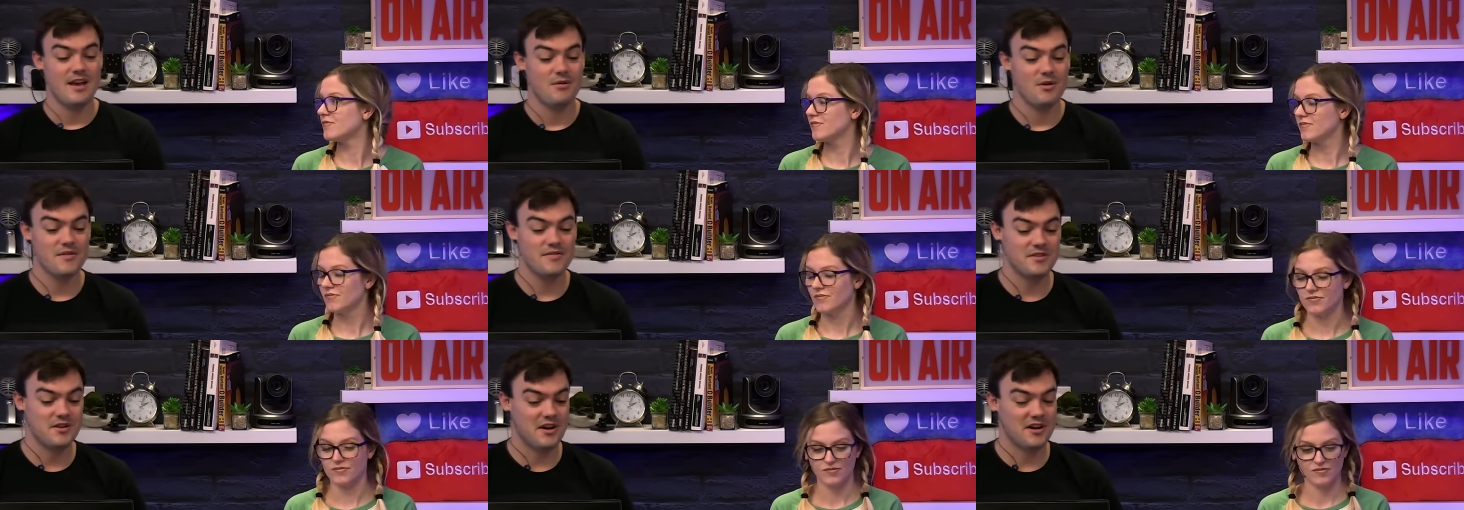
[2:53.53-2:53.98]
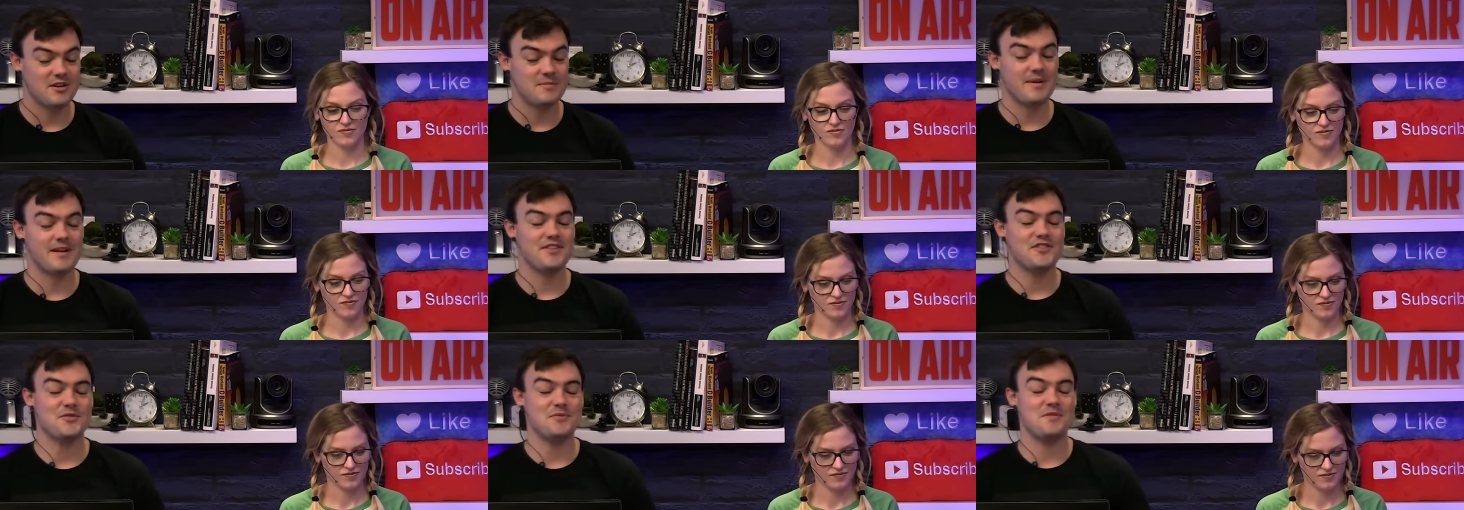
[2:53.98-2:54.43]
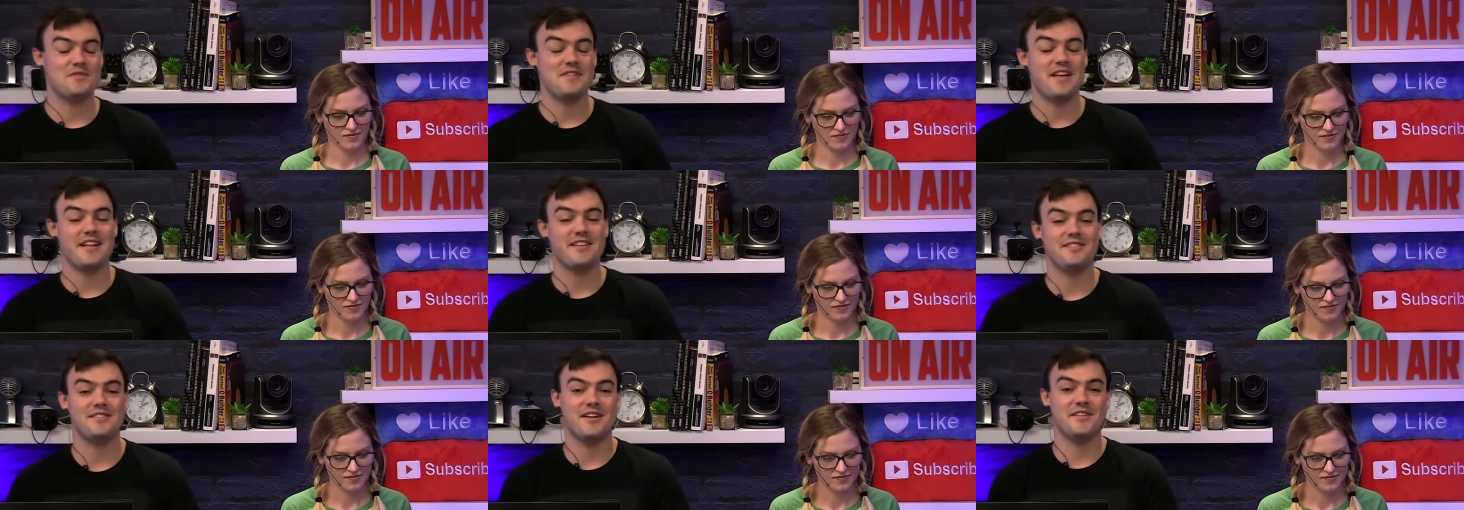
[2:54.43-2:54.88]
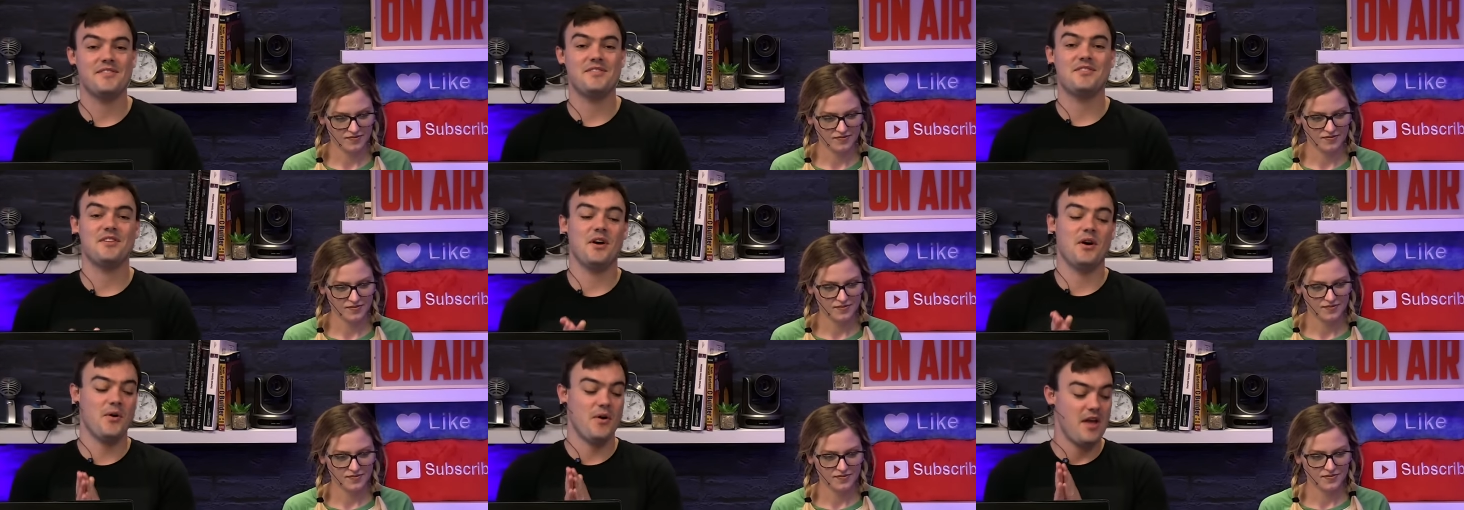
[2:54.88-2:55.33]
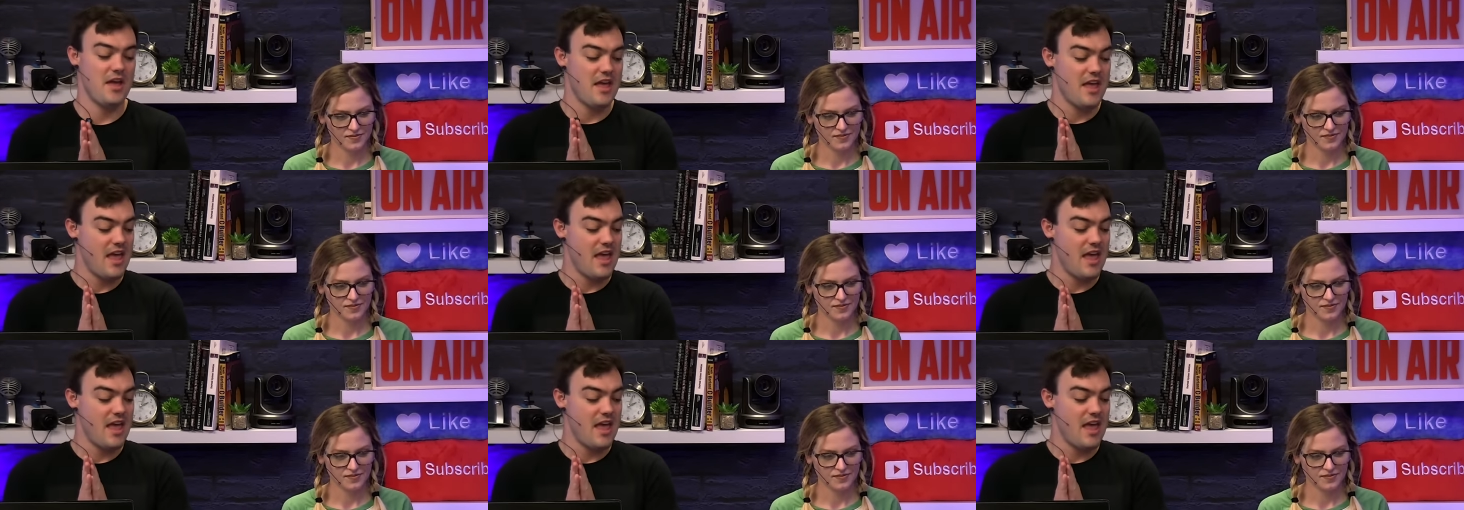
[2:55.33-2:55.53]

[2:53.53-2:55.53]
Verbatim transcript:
Speaker 1: We've talked about some of that stuff. So